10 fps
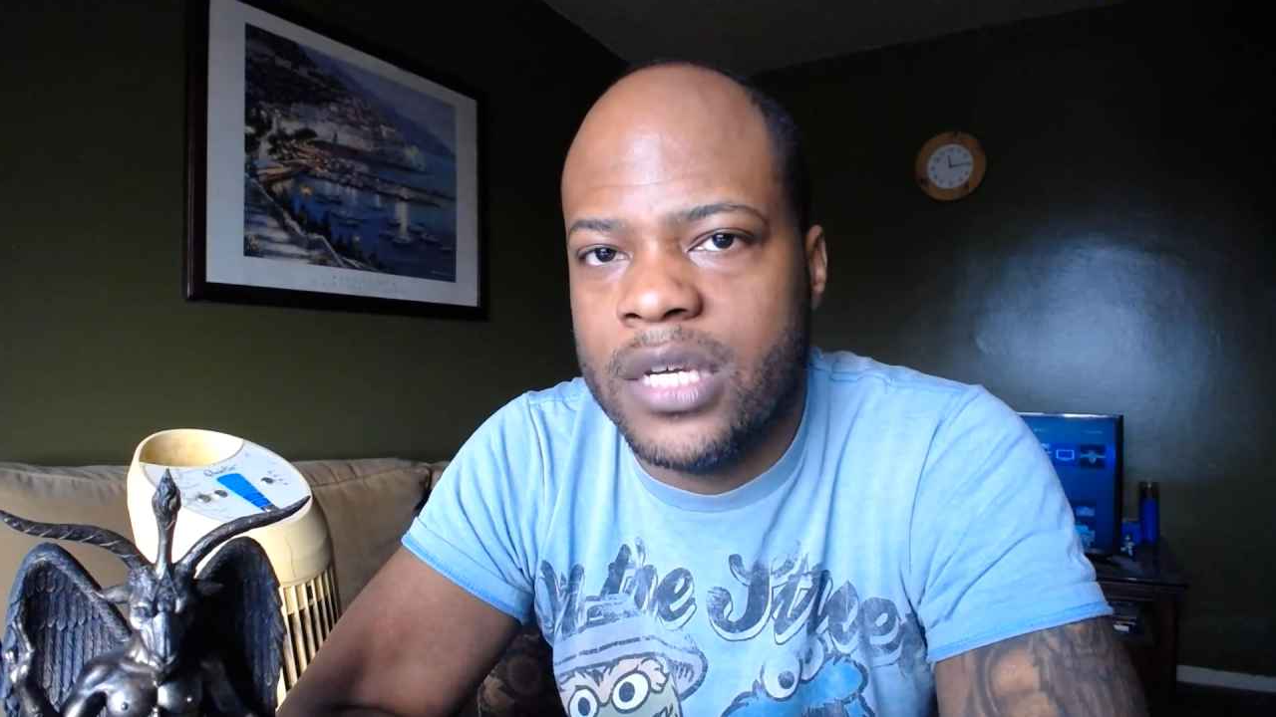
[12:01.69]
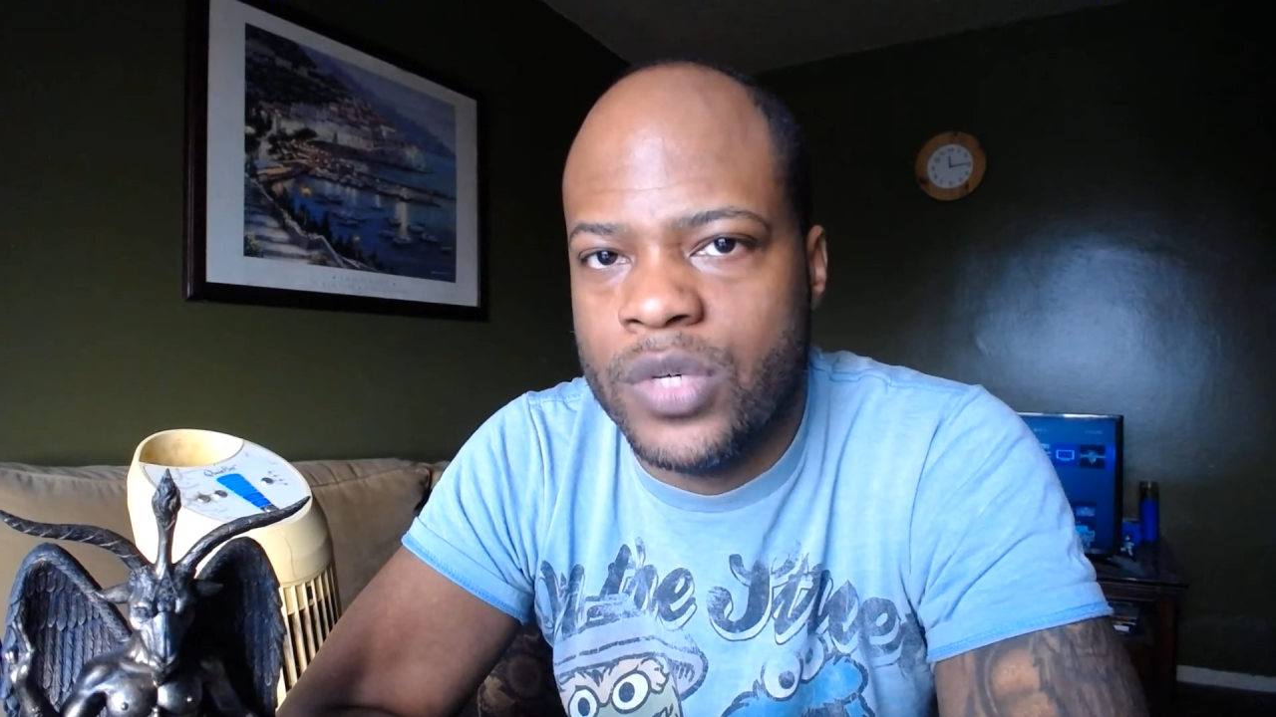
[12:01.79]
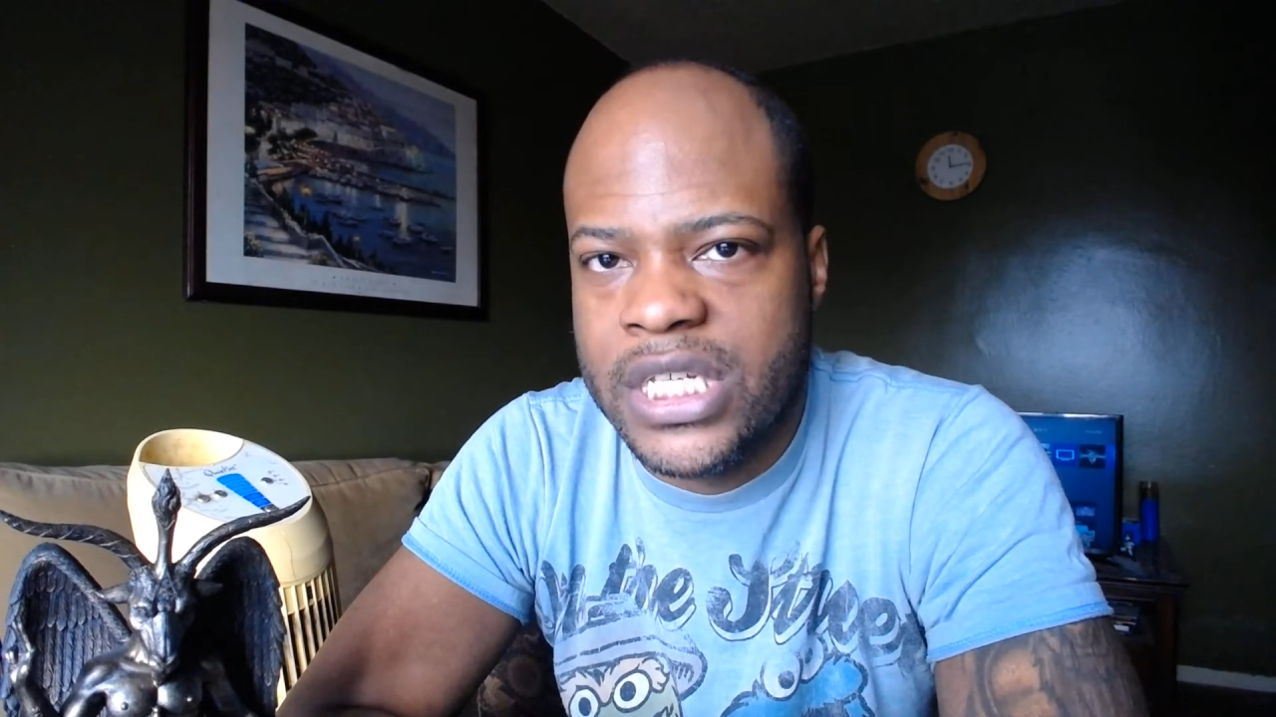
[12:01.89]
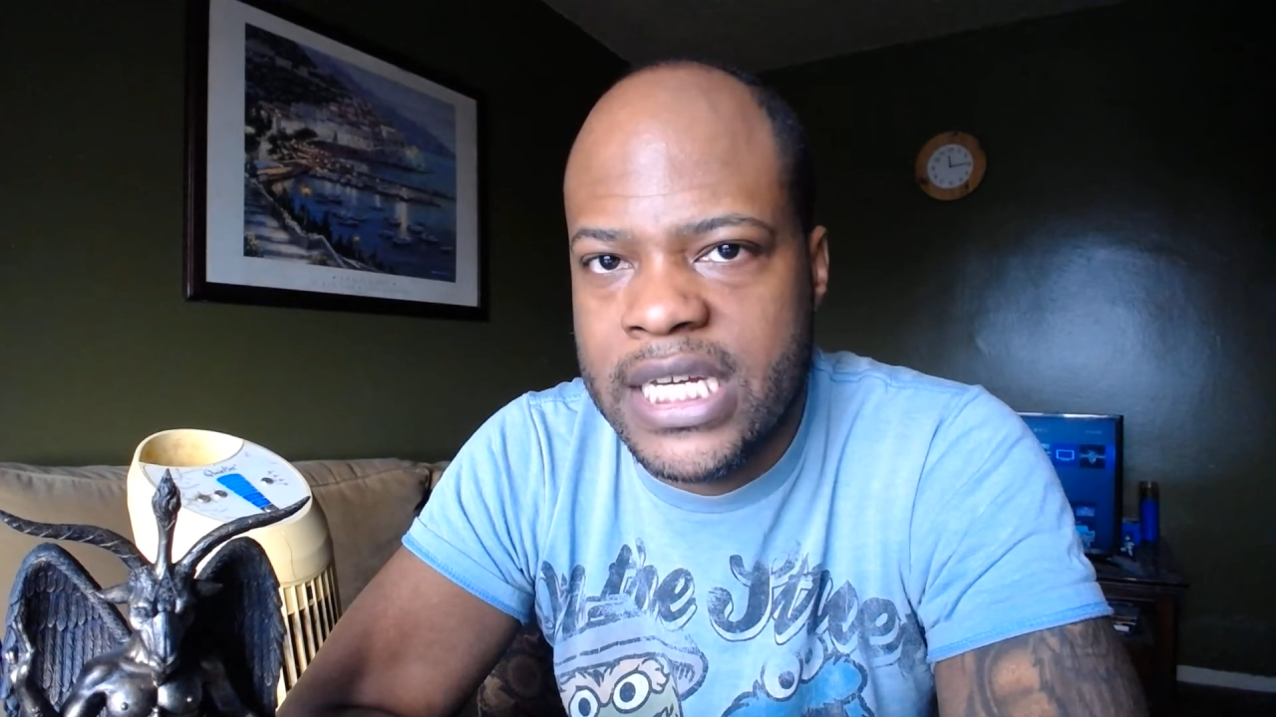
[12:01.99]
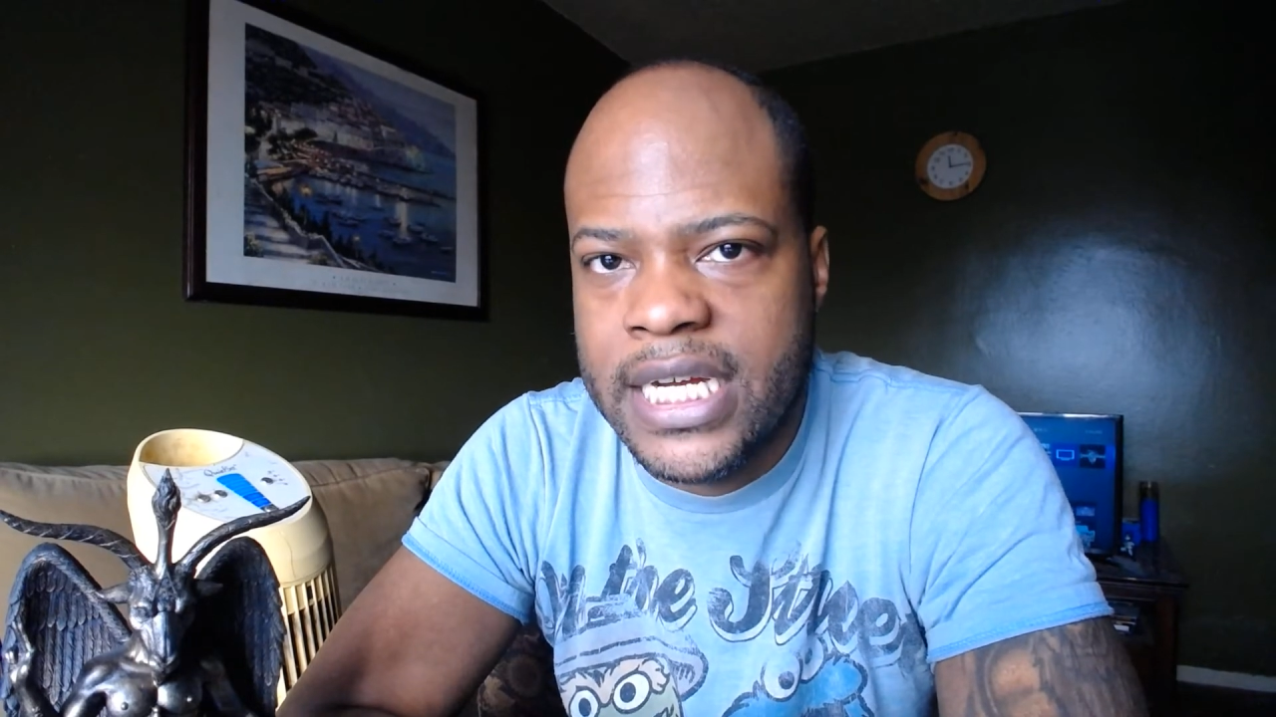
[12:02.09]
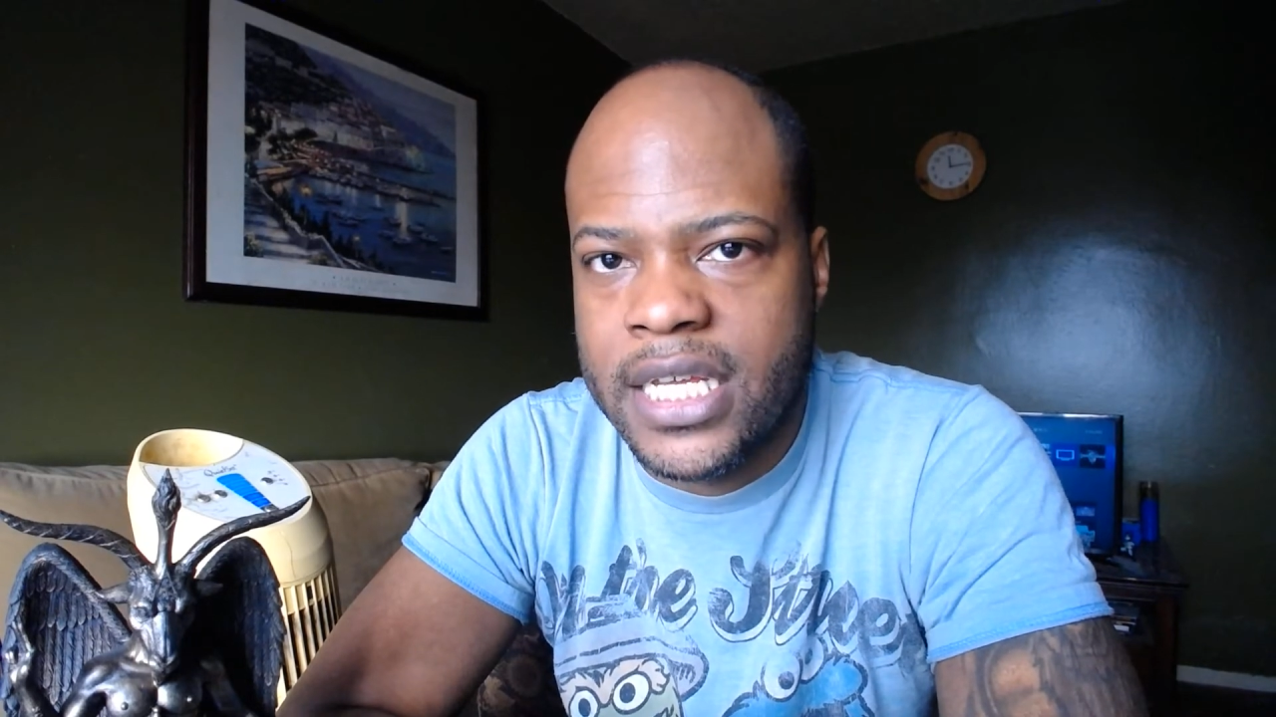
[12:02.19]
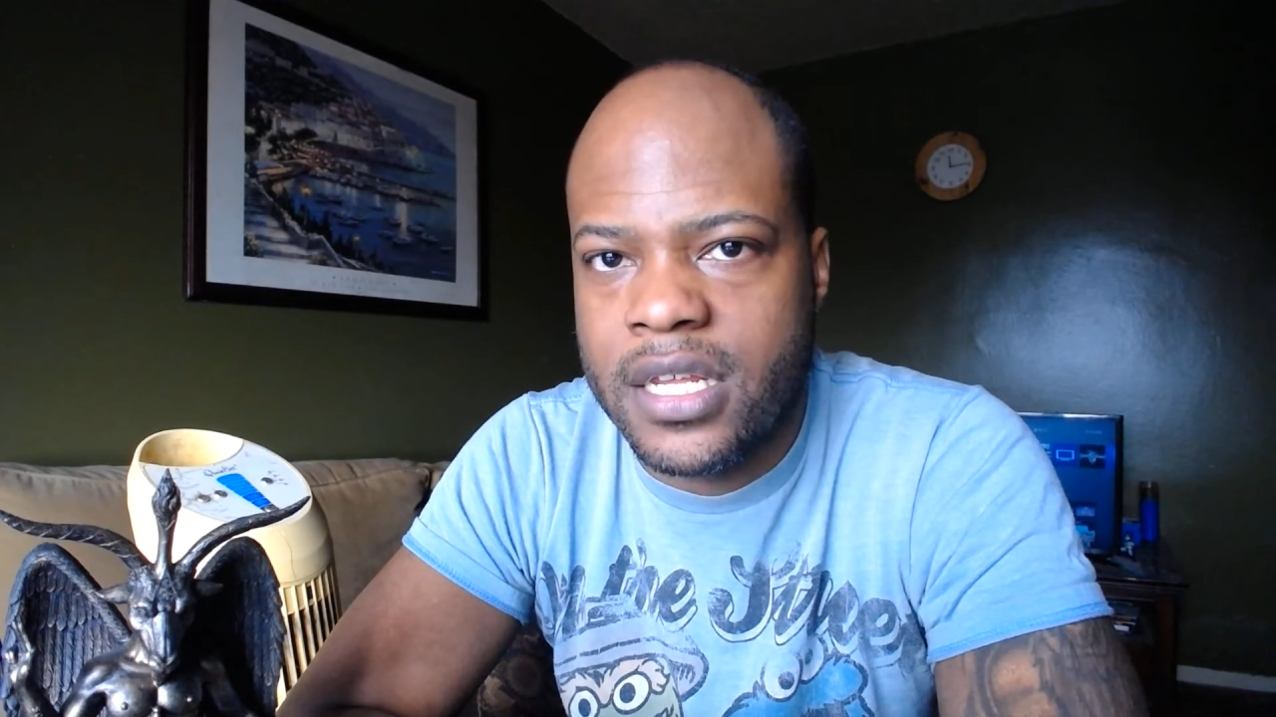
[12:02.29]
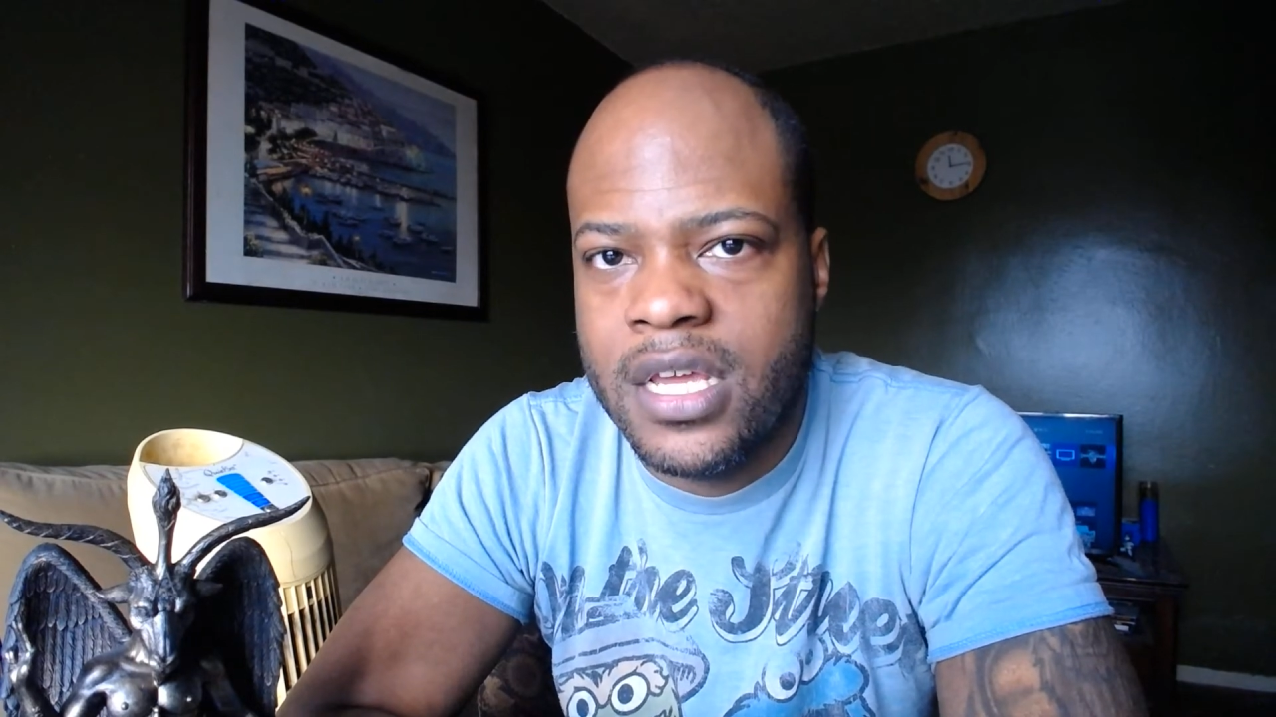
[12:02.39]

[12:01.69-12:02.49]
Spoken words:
was needed